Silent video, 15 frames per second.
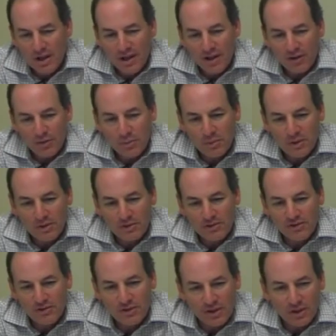has been
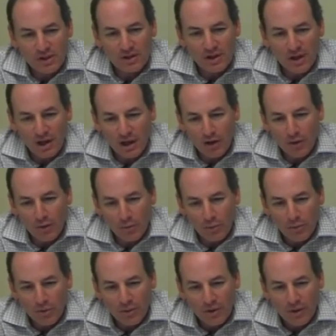seeing how